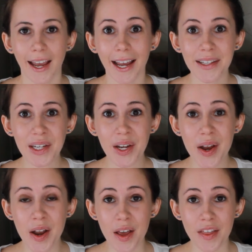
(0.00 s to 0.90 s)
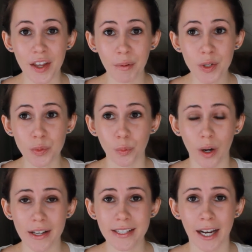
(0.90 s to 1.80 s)
And then there was
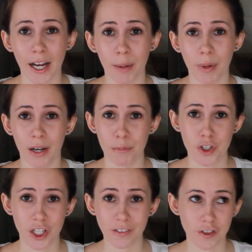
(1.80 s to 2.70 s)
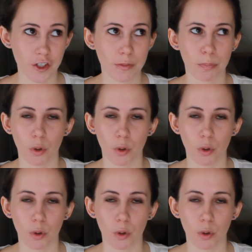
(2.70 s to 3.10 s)
one time she just